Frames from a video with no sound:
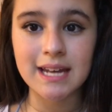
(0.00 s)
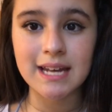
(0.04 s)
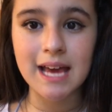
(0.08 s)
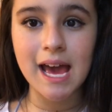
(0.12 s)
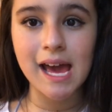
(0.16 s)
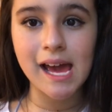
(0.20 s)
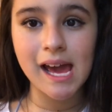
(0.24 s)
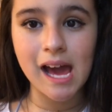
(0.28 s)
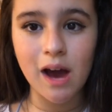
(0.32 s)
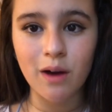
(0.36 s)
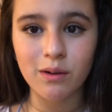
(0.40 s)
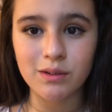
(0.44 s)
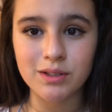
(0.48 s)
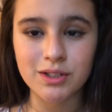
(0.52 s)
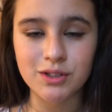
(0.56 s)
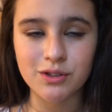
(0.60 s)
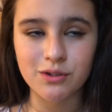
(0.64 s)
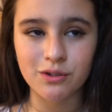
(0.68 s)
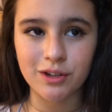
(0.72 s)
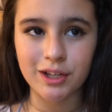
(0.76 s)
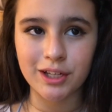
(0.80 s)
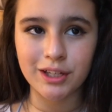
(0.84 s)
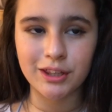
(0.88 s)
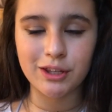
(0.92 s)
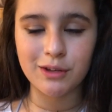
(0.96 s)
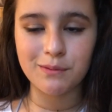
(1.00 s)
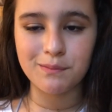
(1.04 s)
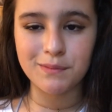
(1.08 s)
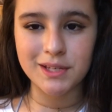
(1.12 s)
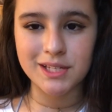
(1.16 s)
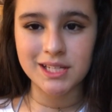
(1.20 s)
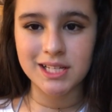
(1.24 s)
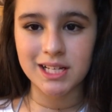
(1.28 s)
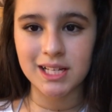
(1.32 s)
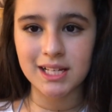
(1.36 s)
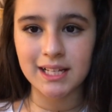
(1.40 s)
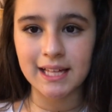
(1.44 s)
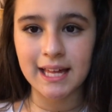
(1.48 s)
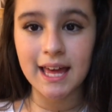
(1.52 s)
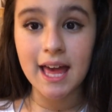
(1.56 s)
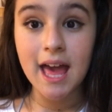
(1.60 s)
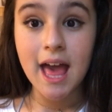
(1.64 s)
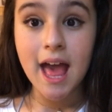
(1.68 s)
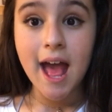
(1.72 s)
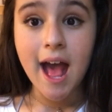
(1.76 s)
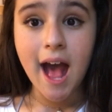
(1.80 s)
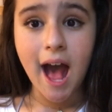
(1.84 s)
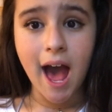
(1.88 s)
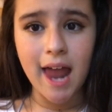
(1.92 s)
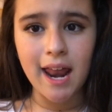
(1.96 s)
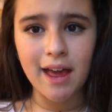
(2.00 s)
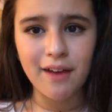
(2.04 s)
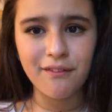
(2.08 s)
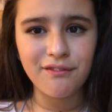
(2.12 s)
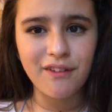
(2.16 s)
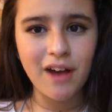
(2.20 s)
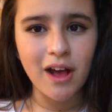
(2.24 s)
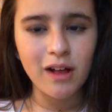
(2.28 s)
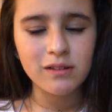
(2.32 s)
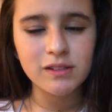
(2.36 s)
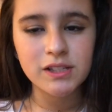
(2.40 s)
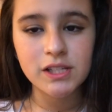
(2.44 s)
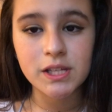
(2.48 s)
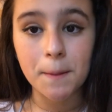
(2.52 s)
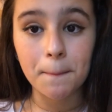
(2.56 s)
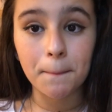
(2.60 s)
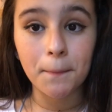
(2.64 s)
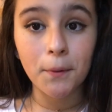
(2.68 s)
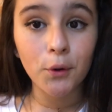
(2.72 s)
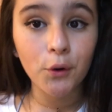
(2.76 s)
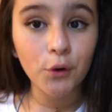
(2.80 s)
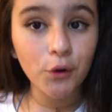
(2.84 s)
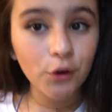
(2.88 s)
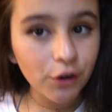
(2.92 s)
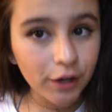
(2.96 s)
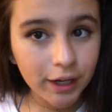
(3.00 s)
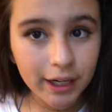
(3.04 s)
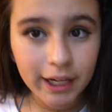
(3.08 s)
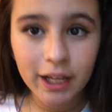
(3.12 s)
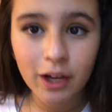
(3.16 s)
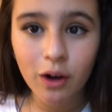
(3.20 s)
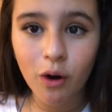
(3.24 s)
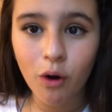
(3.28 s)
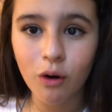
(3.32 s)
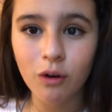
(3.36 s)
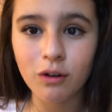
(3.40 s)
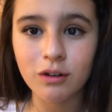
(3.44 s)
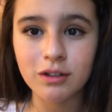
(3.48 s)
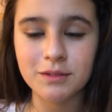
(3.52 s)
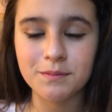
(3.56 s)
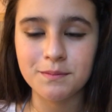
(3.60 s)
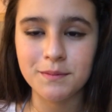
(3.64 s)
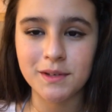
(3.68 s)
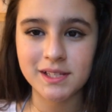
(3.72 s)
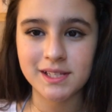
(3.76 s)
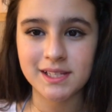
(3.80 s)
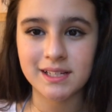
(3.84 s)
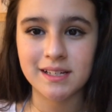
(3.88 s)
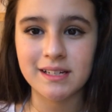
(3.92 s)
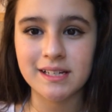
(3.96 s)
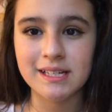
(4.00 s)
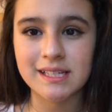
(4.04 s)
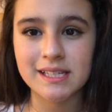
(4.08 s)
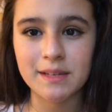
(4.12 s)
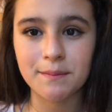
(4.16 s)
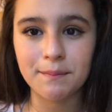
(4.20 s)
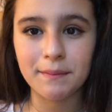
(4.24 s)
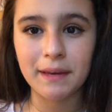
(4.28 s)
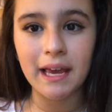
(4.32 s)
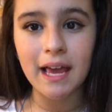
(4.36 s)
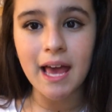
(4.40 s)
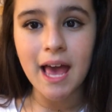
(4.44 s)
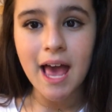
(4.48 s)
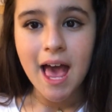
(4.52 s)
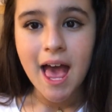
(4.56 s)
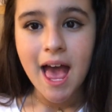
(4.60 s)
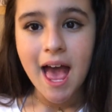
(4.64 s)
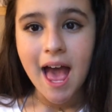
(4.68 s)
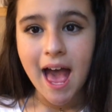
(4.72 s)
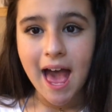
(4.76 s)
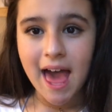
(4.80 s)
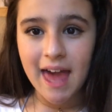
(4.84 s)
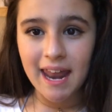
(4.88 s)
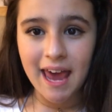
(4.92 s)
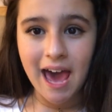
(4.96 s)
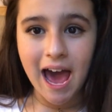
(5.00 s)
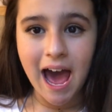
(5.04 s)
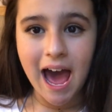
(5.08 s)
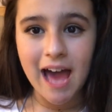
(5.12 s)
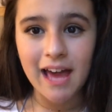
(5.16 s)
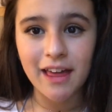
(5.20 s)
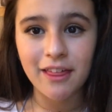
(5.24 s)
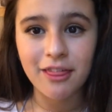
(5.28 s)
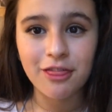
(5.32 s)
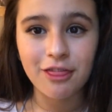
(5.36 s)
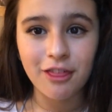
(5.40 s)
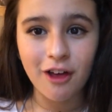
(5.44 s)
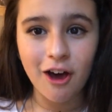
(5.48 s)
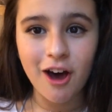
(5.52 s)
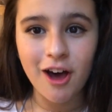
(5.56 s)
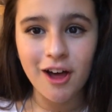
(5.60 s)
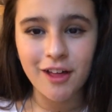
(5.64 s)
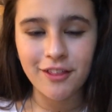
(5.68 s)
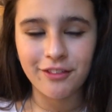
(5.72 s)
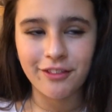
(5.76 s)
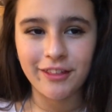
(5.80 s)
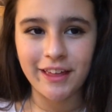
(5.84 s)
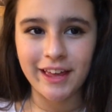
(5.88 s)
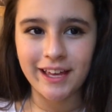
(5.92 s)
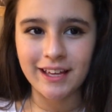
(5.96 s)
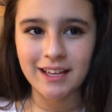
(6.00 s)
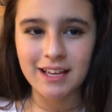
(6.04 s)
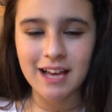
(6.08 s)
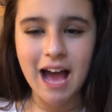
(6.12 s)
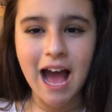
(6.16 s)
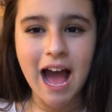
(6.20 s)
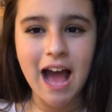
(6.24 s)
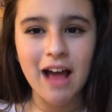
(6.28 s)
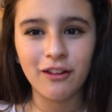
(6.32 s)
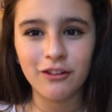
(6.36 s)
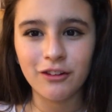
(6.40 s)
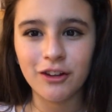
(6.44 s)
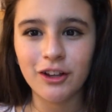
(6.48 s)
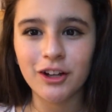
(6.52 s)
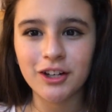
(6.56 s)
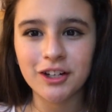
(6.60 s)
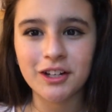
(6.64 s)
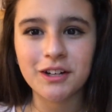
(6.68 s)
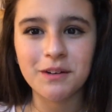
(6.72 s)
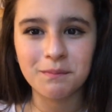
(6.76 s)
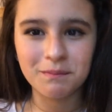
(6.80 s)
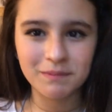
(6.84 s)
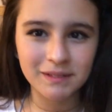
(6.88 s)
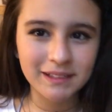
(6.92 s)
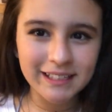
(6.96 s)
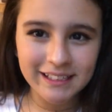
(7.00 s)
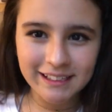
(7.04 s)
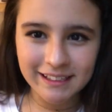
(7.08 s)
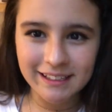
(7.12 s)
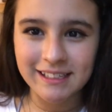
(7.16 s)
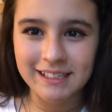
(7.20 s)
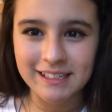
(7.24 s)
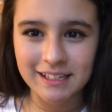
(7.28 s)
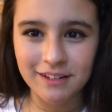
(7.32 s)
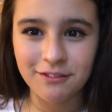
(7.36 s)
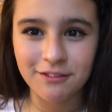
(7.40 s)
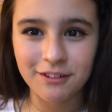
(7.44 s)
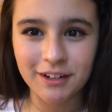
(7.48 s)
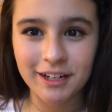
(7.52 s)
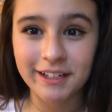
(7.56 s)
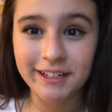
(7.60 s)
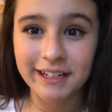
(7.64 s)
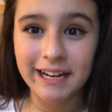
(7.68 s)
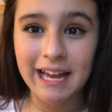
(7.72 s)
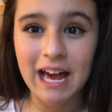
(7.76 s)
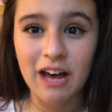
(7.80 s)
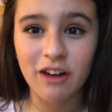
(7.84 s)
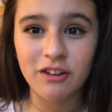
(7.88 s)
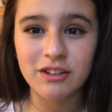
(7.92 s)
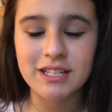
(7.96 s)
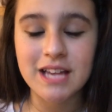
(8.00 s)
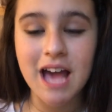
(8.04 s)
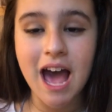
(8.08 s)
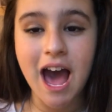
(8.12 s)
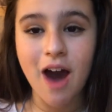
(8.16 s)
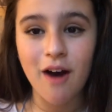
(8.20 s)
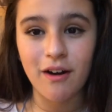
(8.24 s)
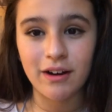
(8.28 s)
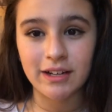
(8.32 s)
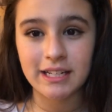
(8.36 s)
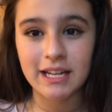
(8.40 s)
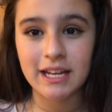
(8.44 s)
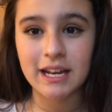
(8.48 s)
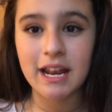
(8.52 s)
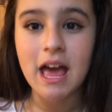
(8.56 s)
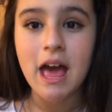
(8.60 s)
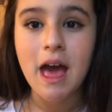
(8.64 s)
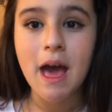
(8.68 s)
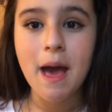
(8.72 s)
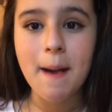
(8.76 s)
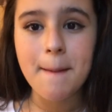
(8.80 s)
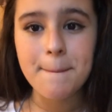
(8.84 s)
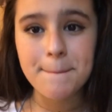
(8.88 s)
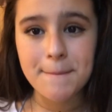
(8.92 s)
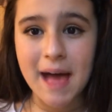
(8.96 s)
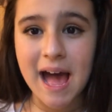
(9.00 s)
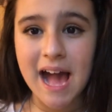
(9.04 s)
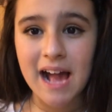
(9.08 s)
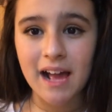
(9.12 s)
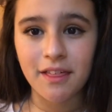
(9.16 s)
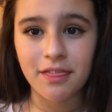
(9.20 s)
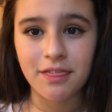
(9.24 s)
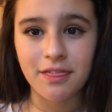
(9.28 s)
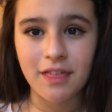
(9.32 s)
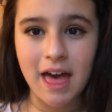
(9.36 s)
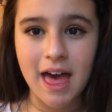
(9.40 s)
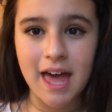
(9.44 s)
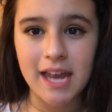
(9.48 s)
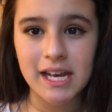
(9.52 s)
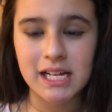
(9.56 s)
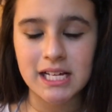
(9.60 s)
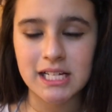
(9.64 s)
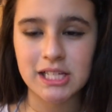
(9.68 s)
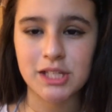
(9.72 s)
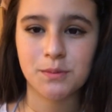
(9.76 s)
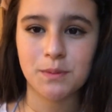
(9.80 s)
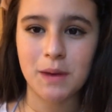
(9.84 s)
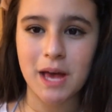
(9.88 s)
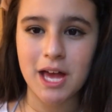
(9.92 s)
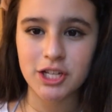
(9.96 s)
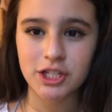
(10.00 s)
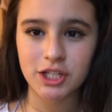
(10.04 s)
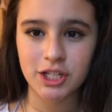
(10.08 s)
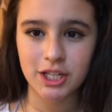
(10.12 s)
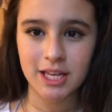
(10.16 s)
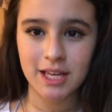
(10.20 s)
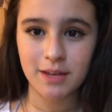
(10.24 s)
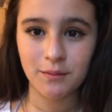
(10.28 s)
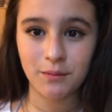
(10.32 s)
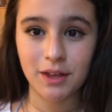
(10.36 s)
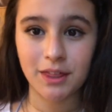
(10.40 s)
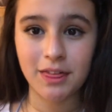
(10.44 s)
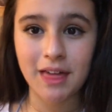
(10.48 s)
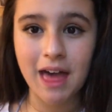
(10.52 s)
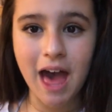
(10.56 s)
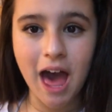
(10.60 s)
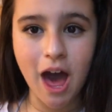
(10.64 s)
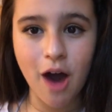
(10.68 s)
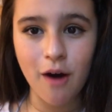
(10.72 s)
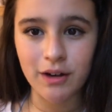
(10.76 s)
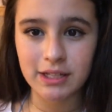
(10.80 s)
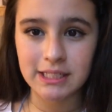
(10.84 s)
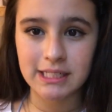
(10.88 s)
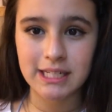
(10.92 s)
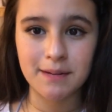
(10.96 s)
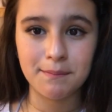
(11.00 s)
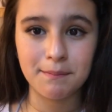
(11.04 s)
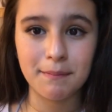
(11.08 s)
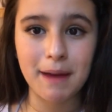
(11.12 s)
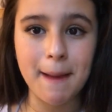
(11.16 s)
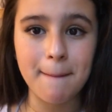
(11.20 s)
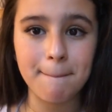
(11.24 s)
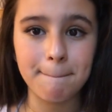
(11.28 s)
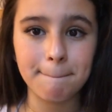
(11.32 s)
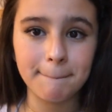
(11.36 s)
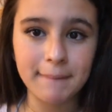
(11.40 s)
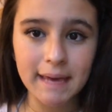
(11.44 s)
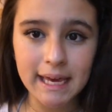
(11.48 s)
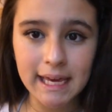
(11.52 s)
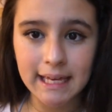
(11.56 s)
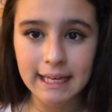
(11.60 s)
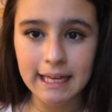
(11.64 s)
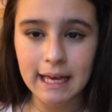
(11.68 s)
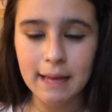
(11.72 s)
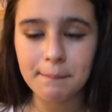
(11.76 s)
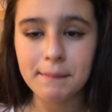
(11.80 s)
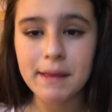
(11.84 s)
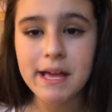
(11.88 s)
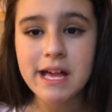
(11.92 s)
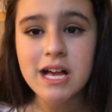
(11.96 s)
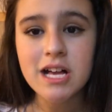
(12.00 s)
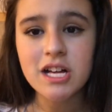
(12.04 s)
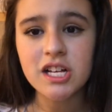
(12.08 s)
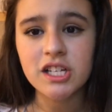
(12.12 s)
today I was scrolling through Musical.Ly and I found some pretty old Musical.Lys of me, and I thought like I look completely different now to how I did back then, especially with how I did my makeup.